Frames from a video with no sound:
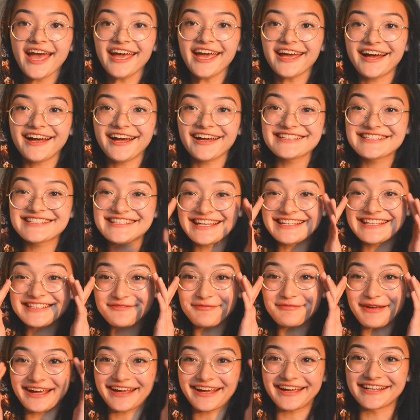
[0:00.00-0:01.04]
guys, it's
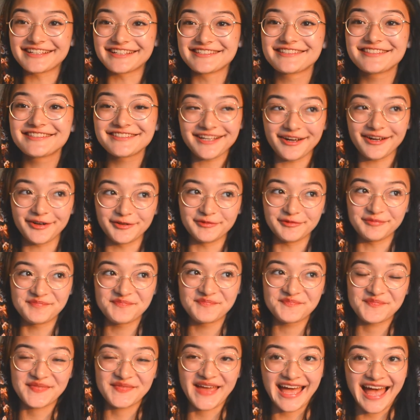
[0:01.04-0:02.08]
Becca. So,
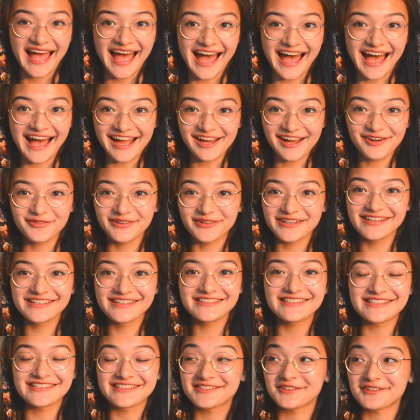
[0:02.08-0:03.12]
I
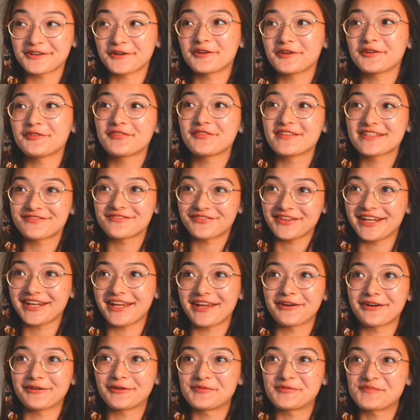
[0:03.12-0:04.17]
wanted to start off this
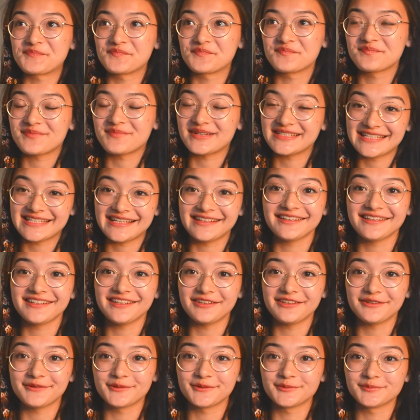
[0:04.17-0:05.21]
video by
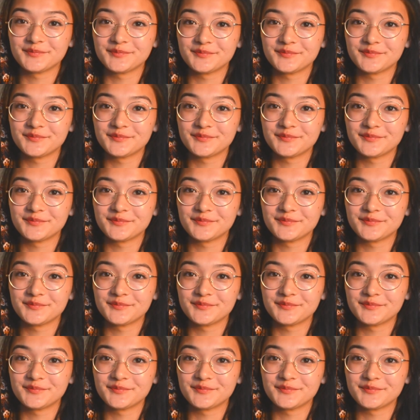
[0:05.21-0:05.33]
telling you